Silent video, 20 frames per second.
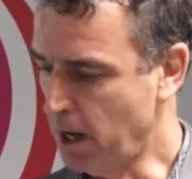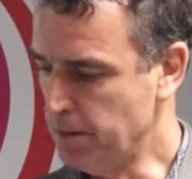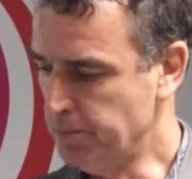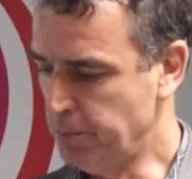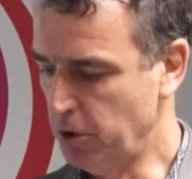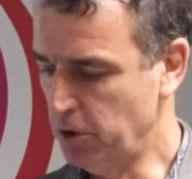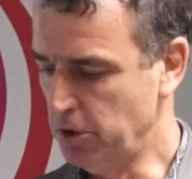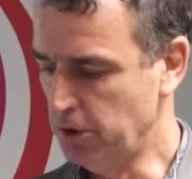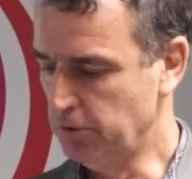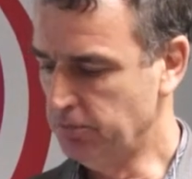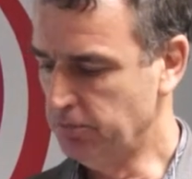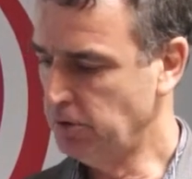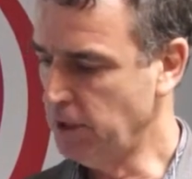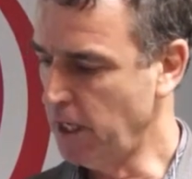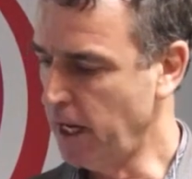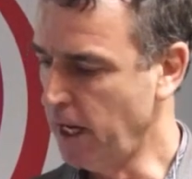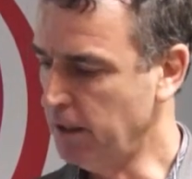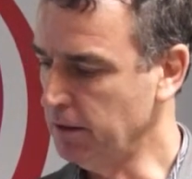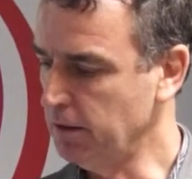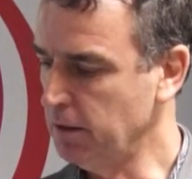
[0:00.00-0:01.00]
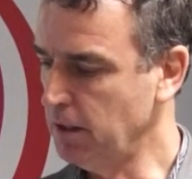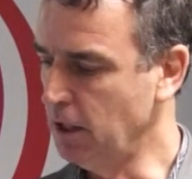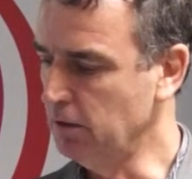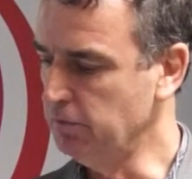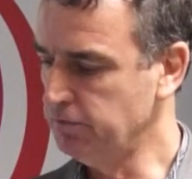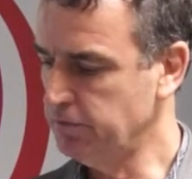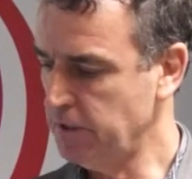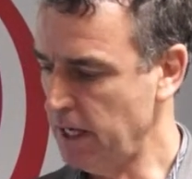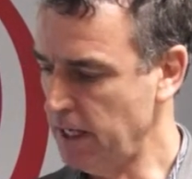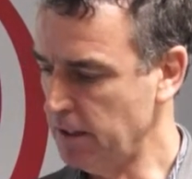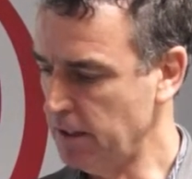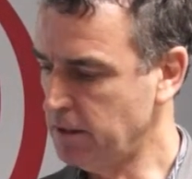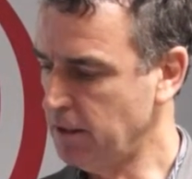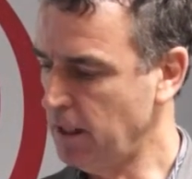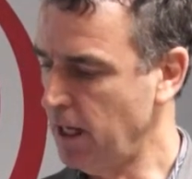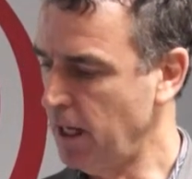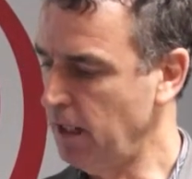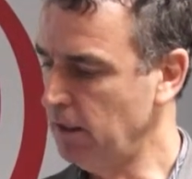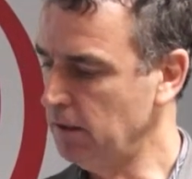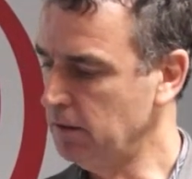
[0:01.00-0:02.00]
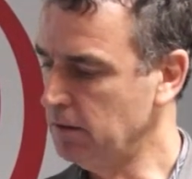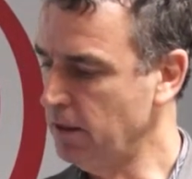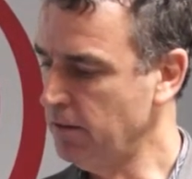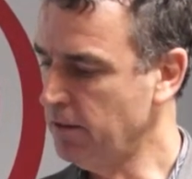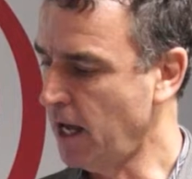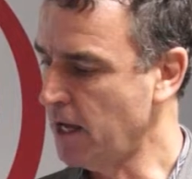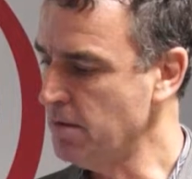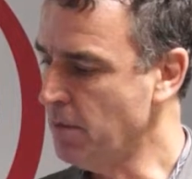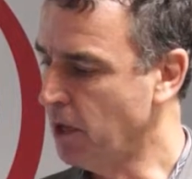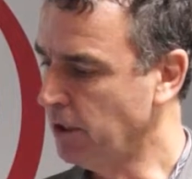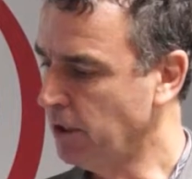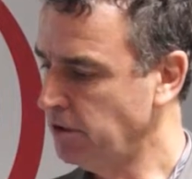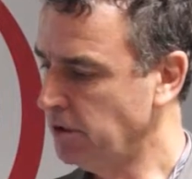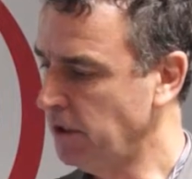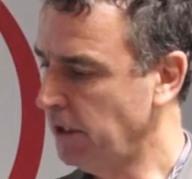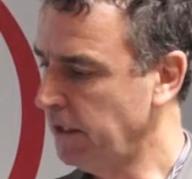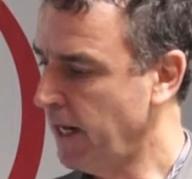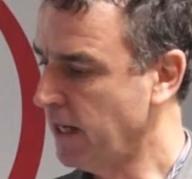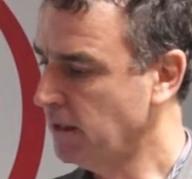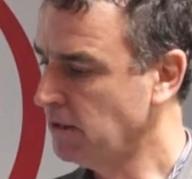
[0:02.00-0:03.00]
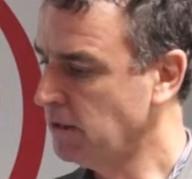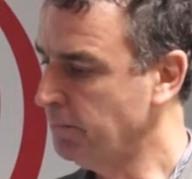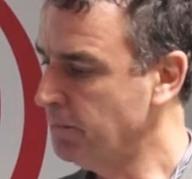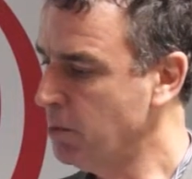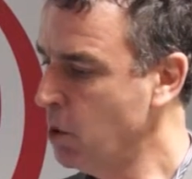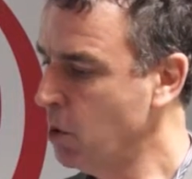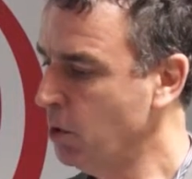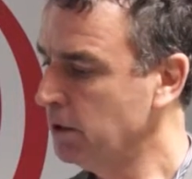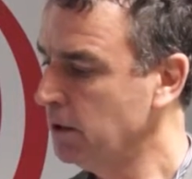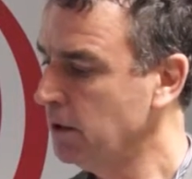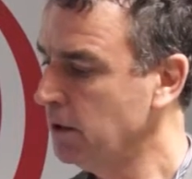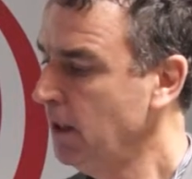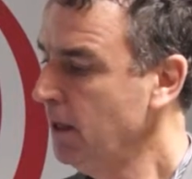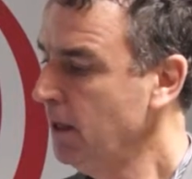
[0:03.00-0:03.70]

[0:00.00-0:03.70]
burden of debt, and they most need our support.